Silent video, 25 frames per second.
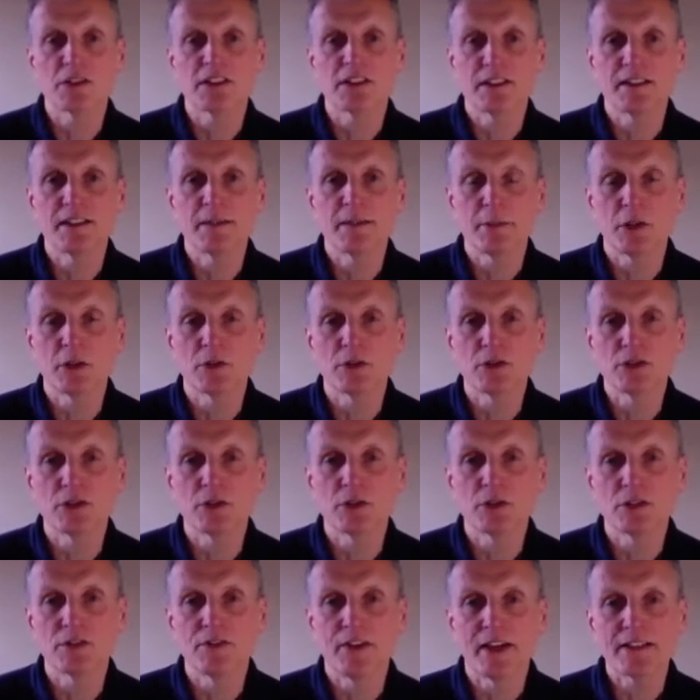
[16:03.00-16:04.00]
the typical
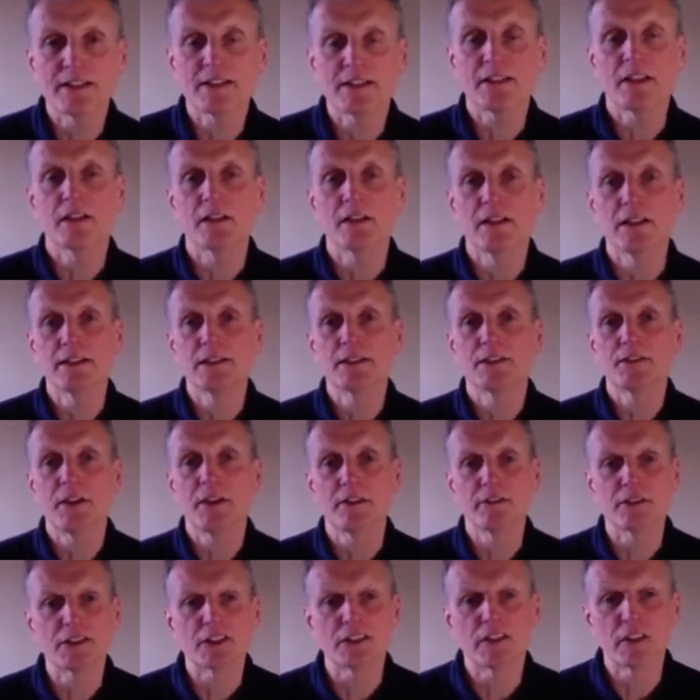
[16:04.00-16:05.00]
source of external
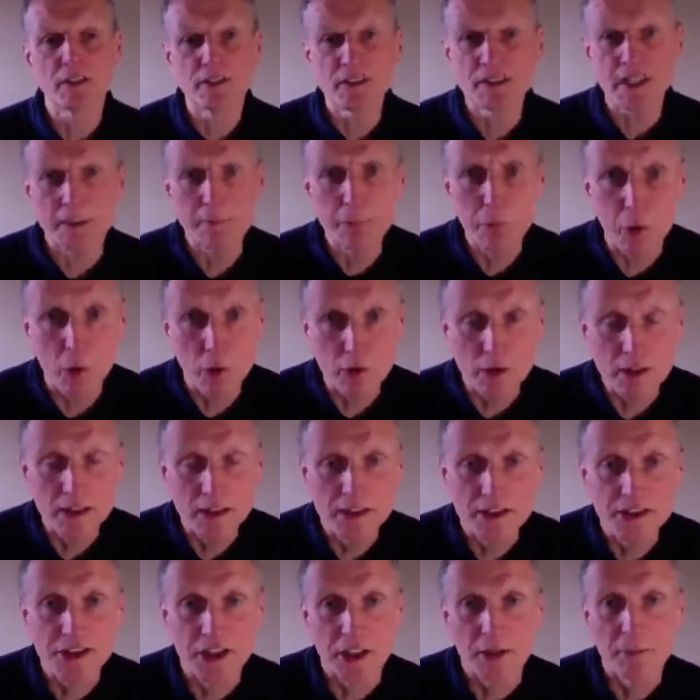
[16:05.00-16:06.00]
interference? And they'll say poor
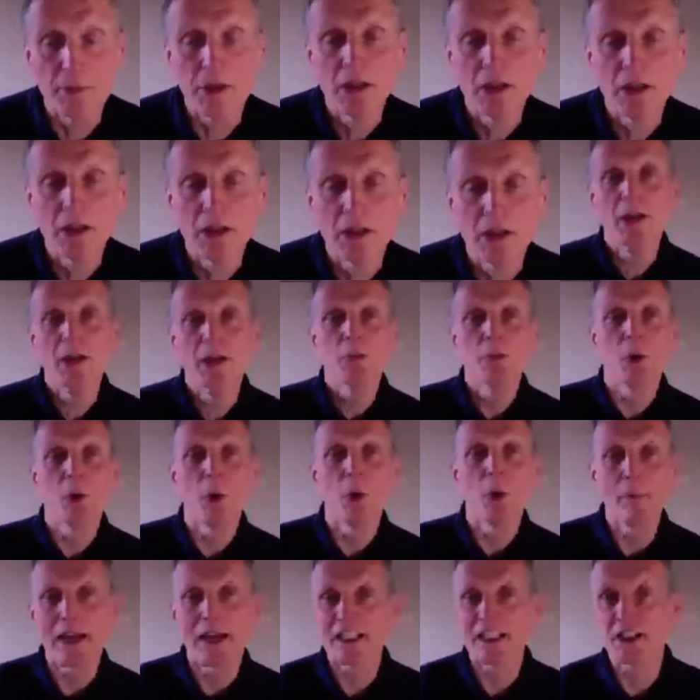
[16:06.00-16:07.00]
leadership, poor
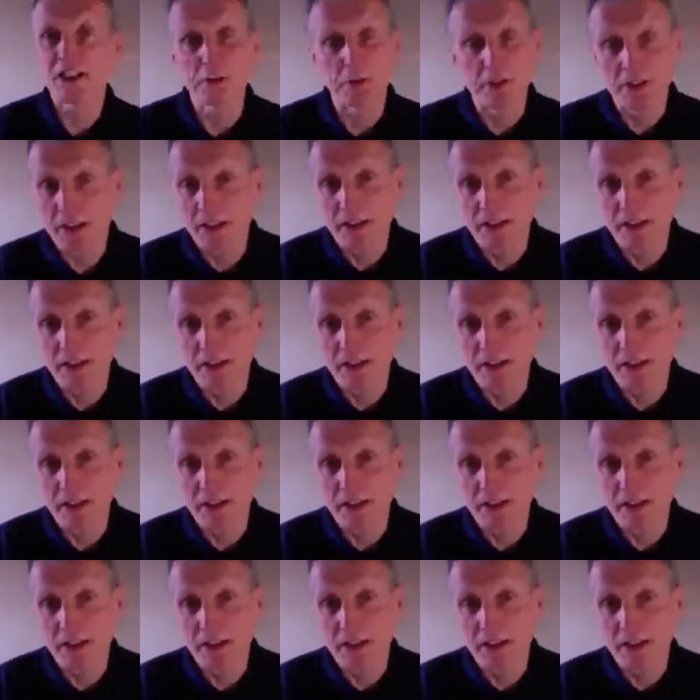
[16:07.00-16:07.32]
management.